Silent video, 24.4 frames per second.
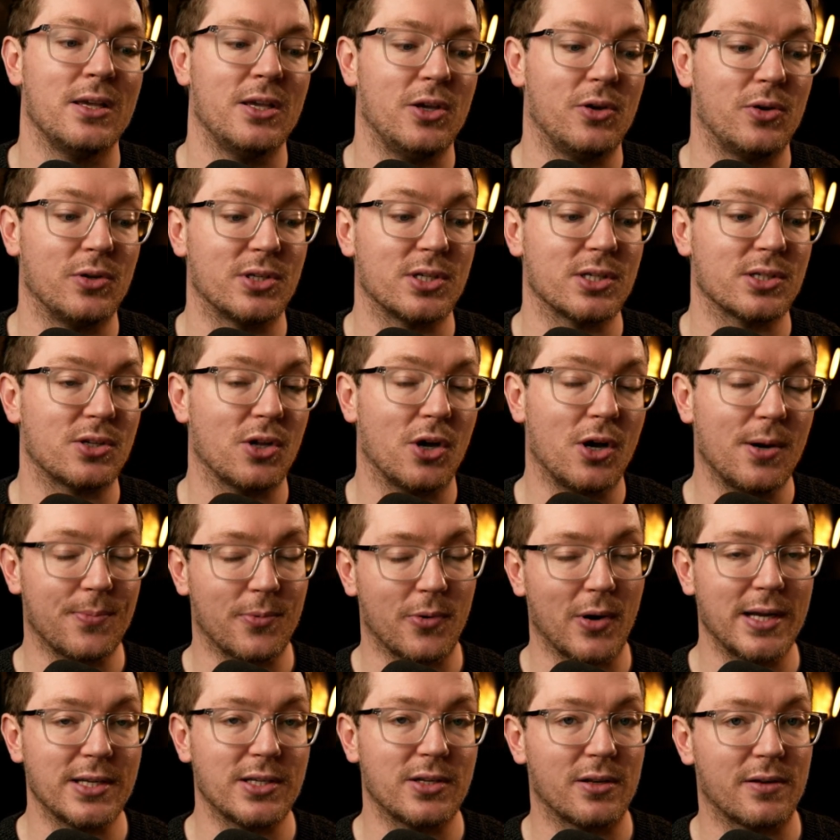You can just
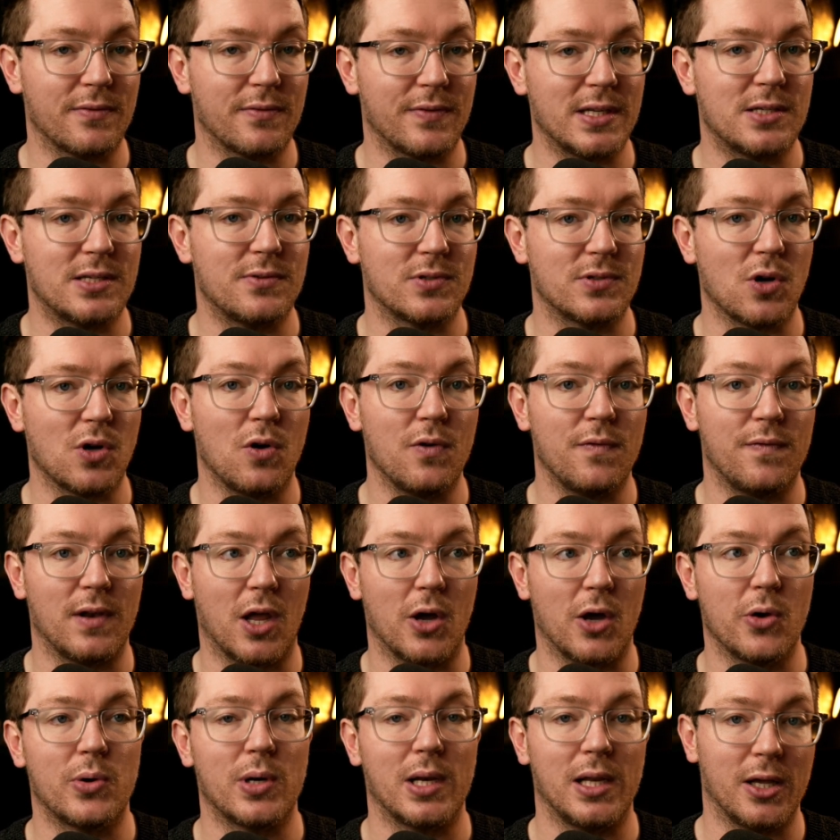upgrade your DaVinci Resolve
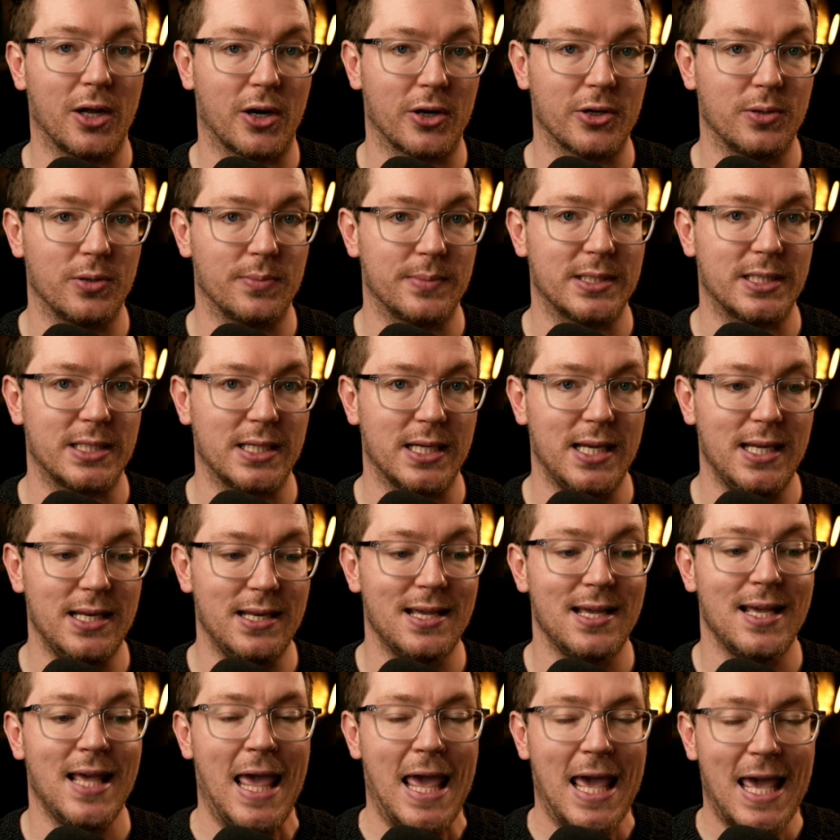locally on your
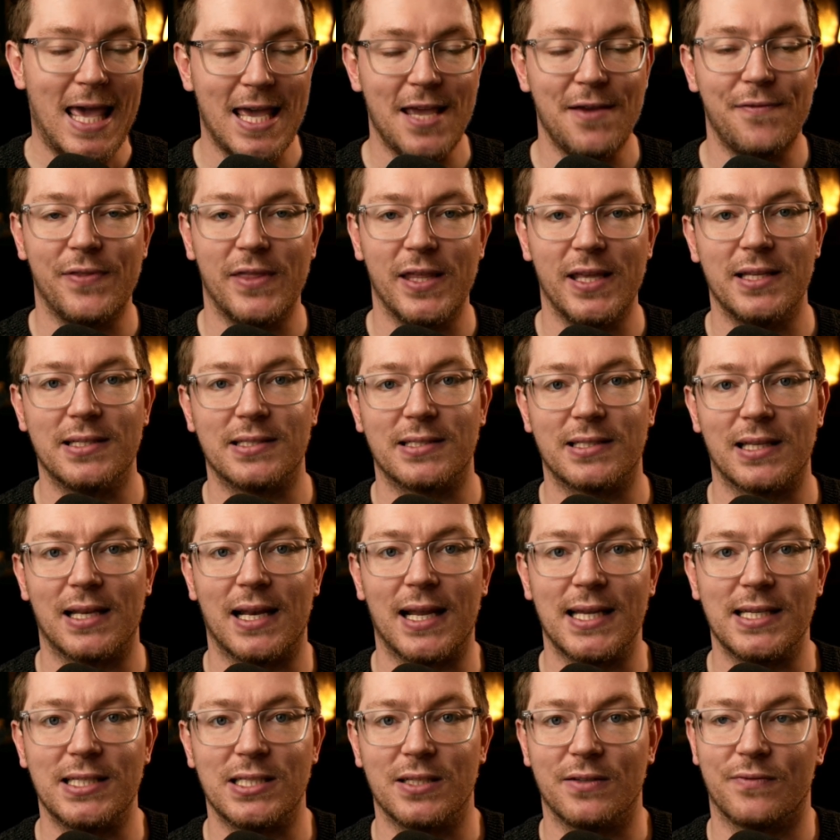machine. If the
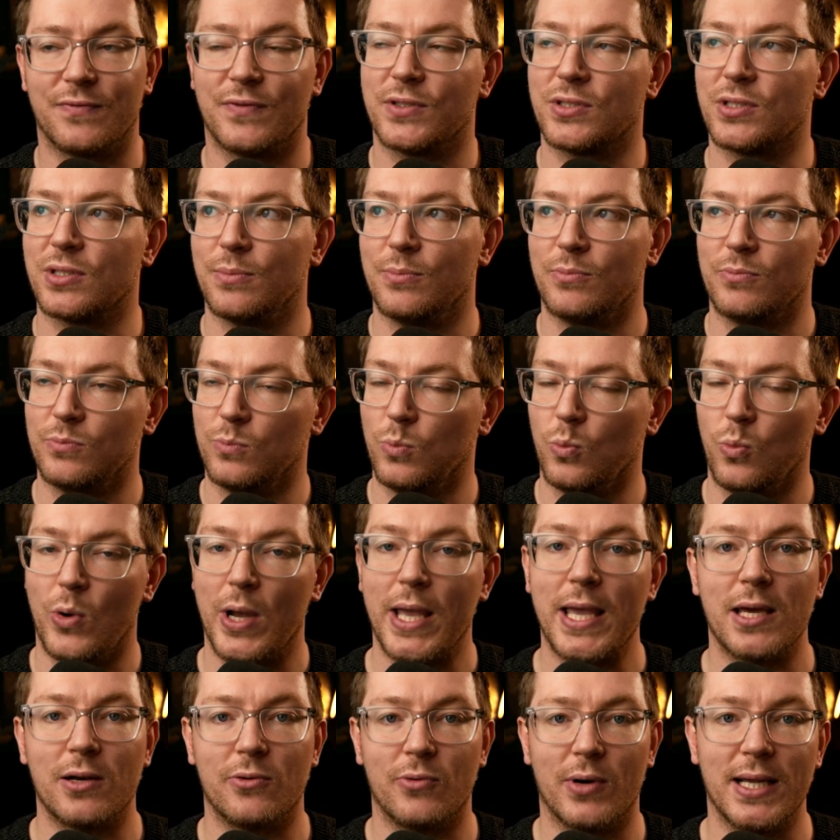installation, for some
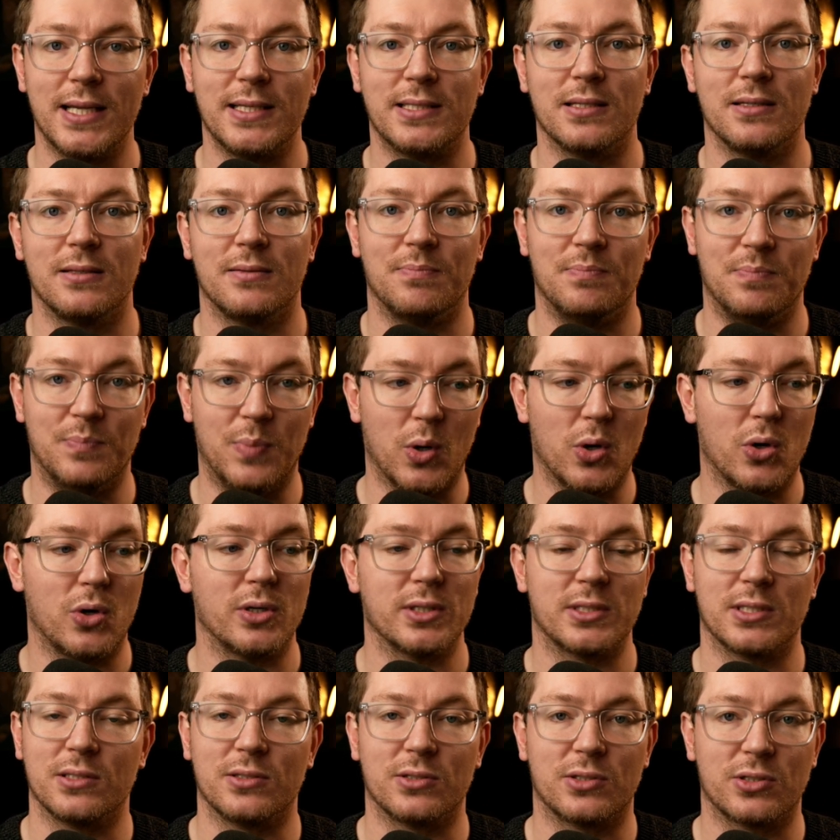weird reason,
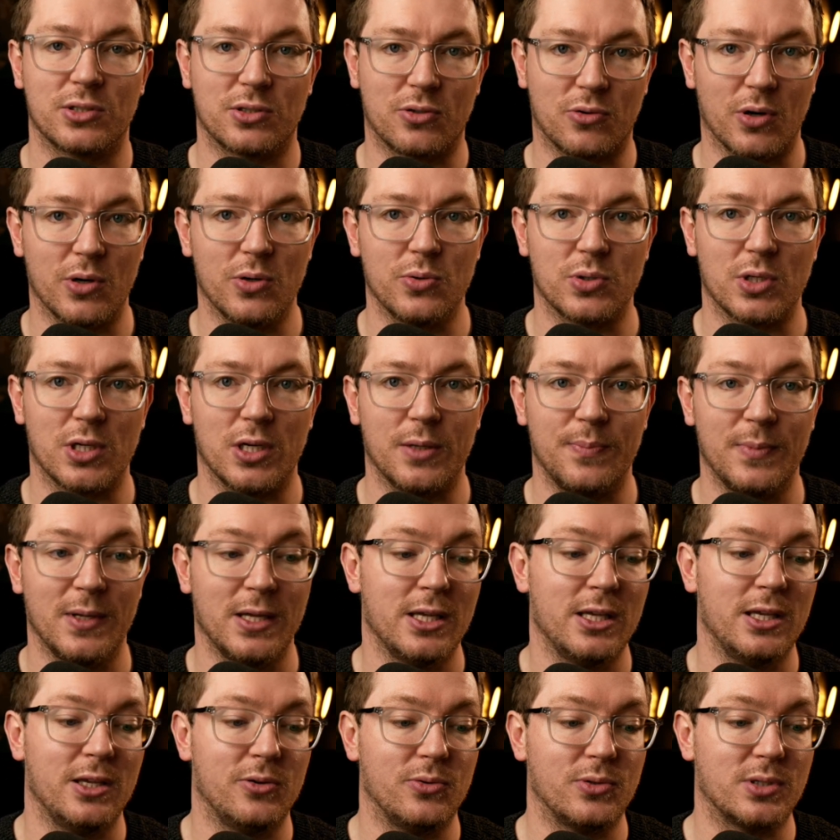balks and screws up,
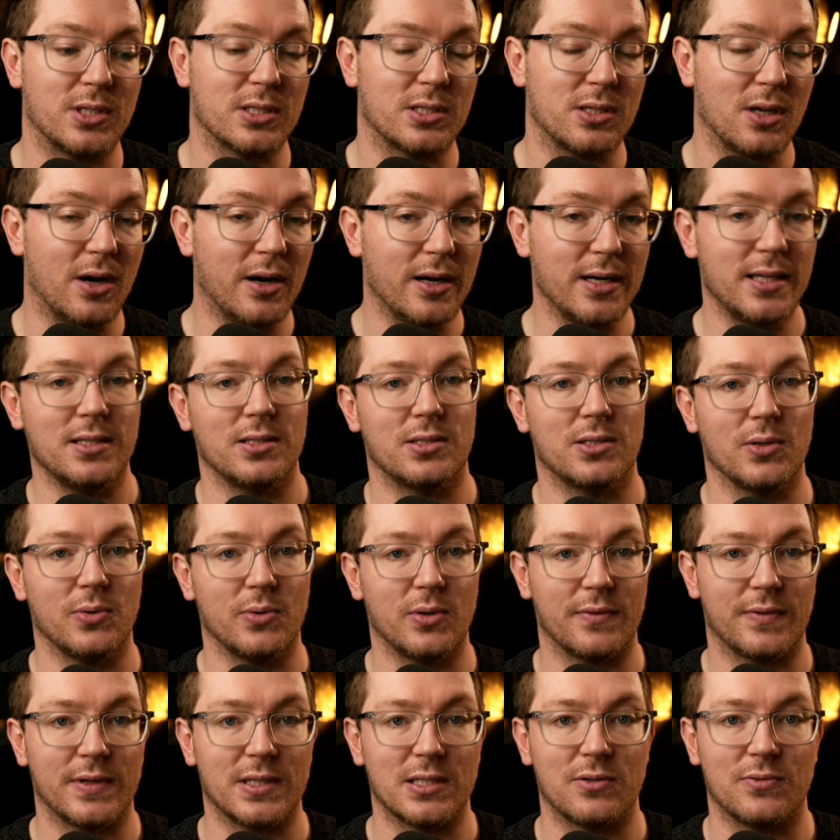you can just
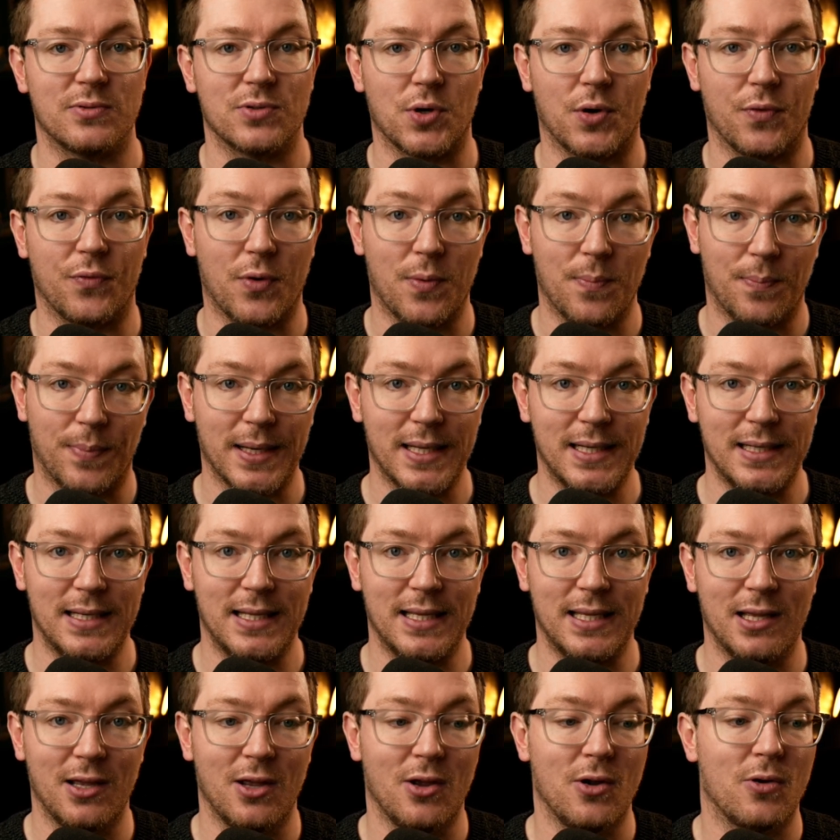uninstall DaVinci Resolve
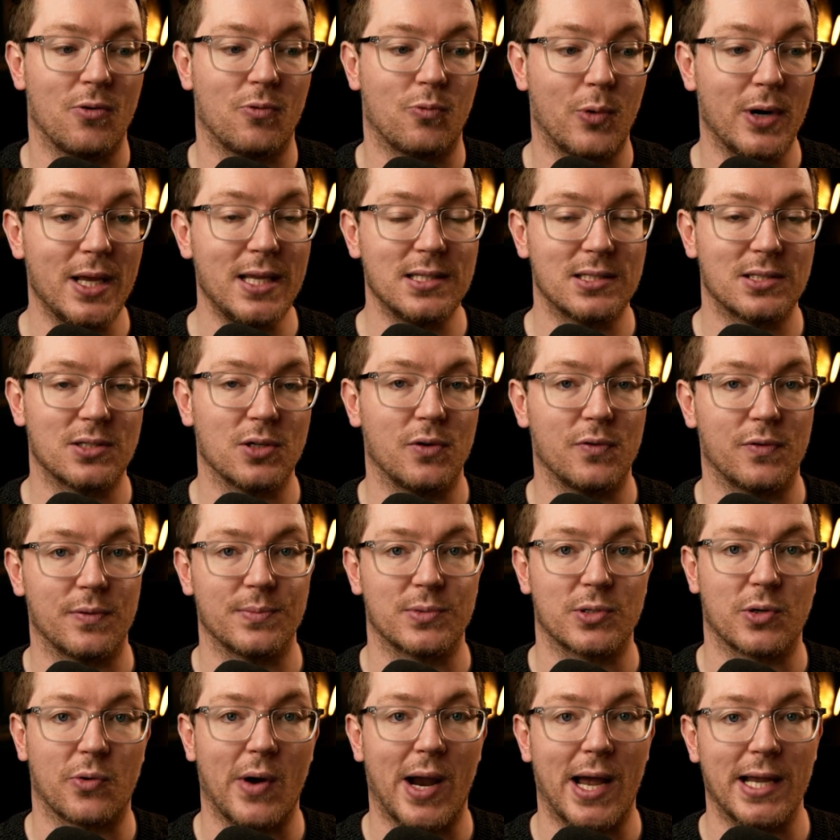completely, reinstall
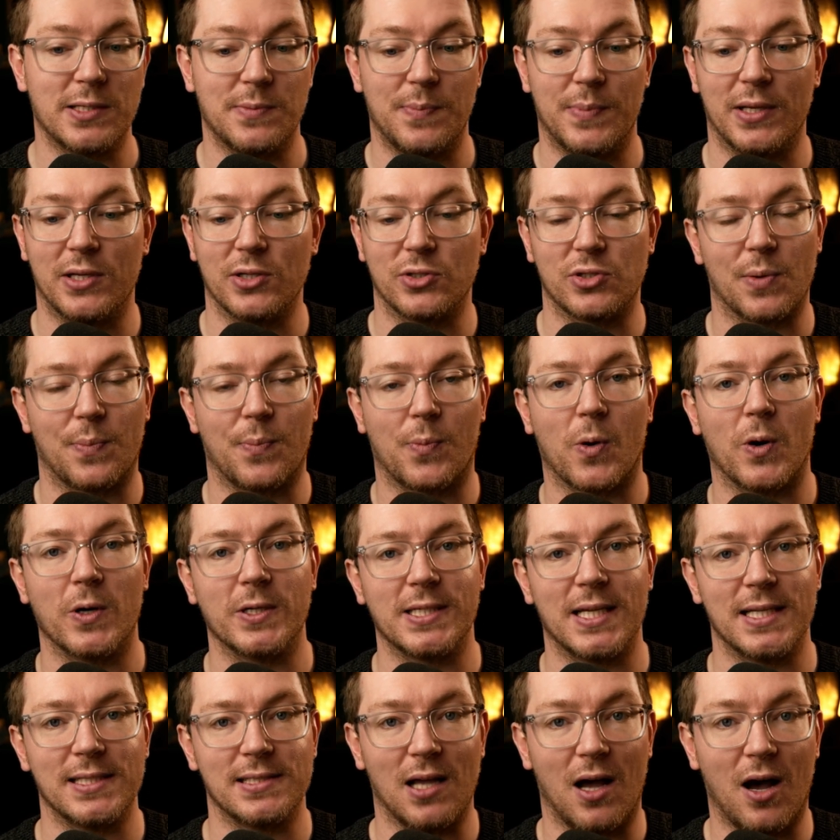from scratch, because your
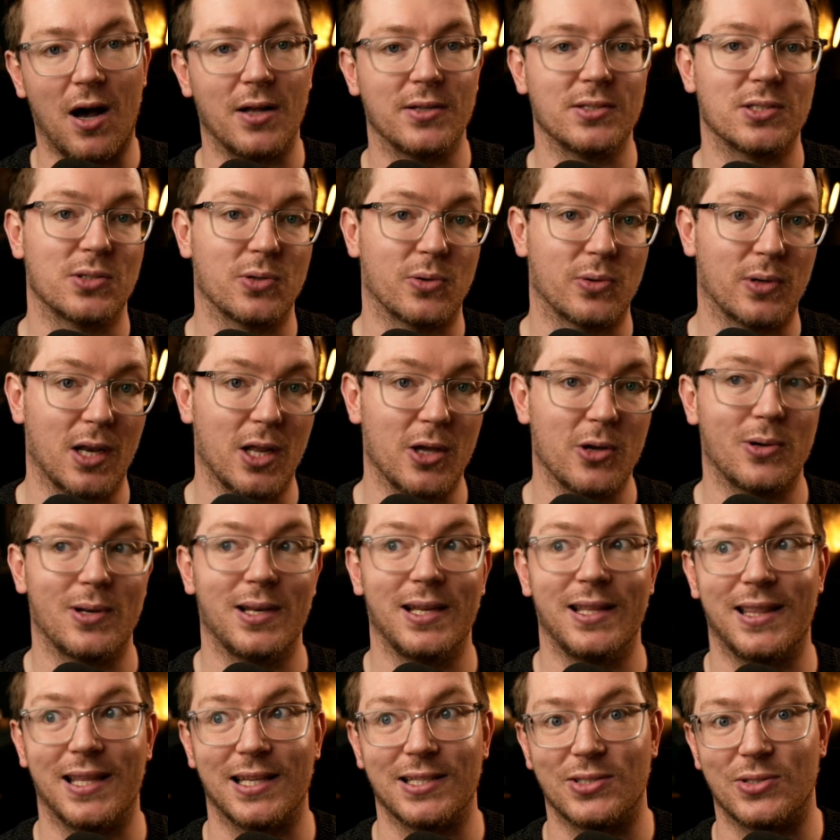projects aren't stored
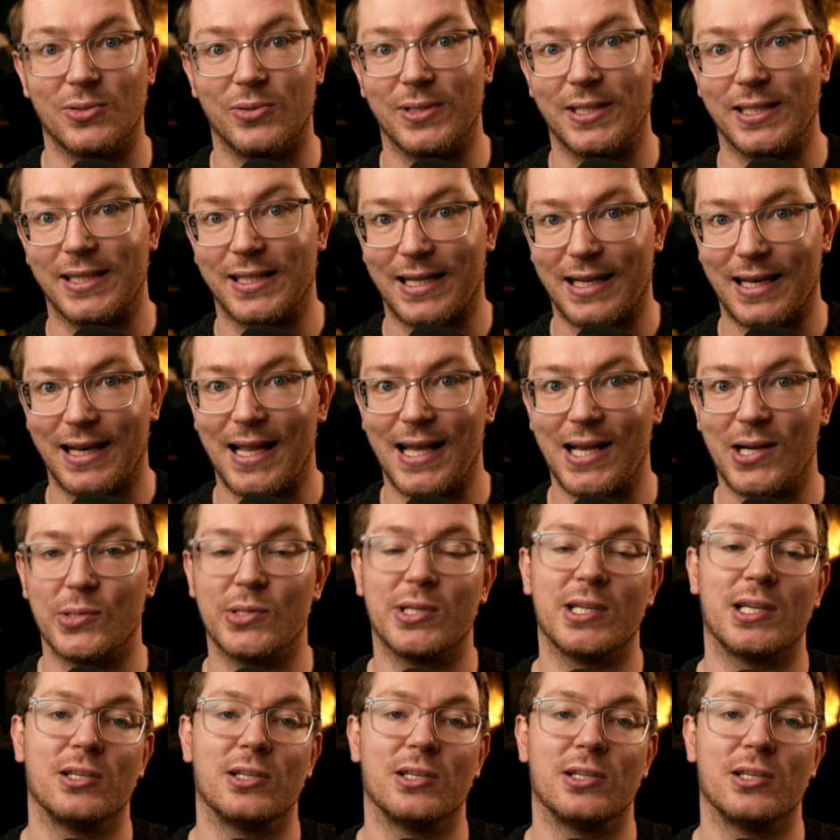locally, they're stored in the cloud.